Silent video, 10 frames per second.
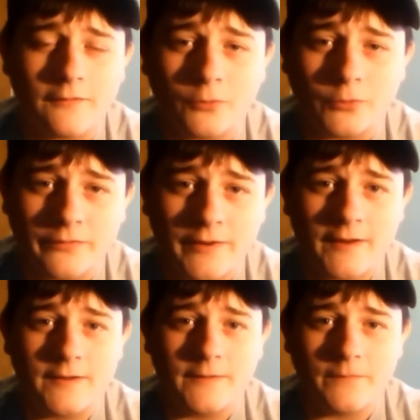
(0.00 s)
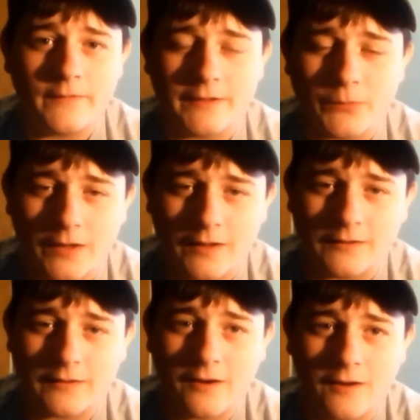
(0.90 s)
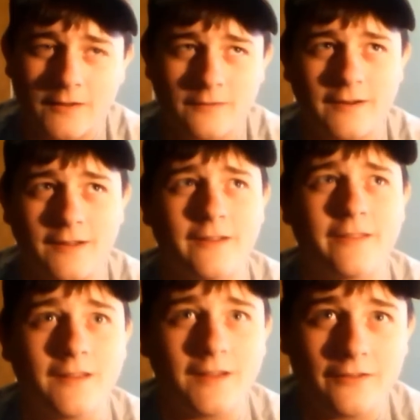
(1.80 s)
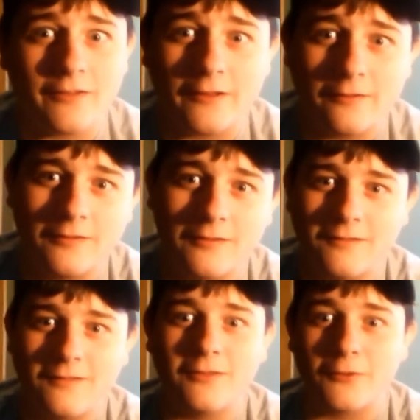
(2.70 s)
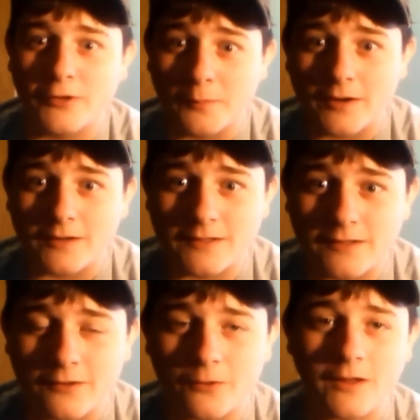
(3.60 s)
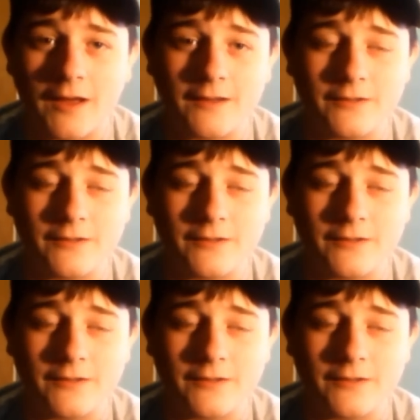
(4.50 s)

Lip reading: Fulda fund is what I like to call it. Right now I think I have like 30 bucks in it, no lie.